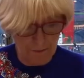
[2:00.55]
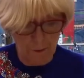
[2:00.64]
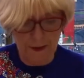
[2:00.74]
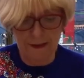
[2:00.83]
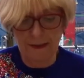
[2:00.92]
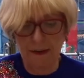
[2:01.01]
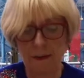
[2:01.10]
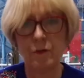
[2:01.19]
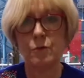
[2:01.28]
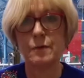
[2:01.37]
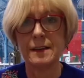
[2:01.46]
ones that
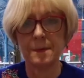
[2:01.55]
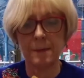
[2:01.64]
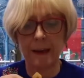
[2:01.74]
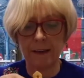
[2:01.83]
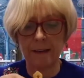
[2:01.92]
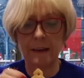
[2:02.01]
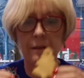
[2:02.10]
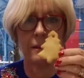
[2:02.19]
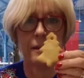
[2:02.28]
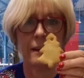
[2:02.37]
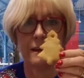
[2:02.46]
are already baked now.
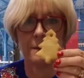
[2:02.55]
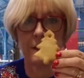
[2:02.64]
Here's